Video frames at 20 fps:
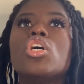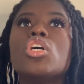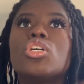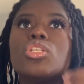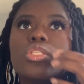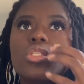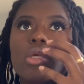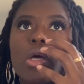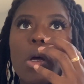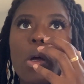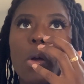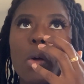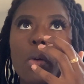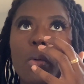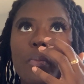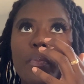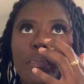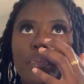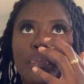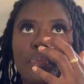
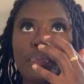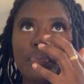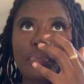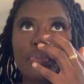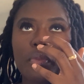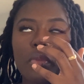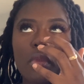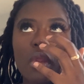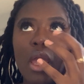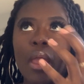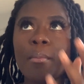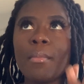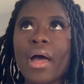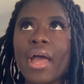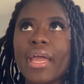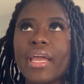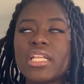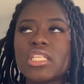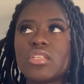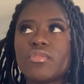So my
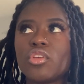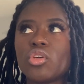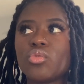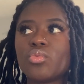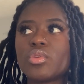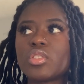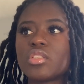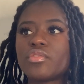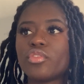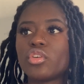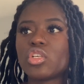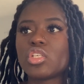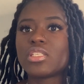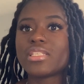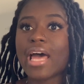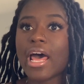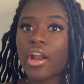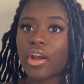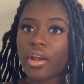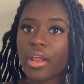interview was for
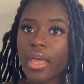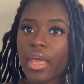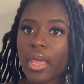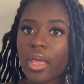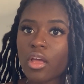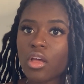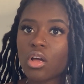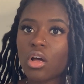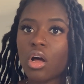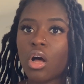Saturday,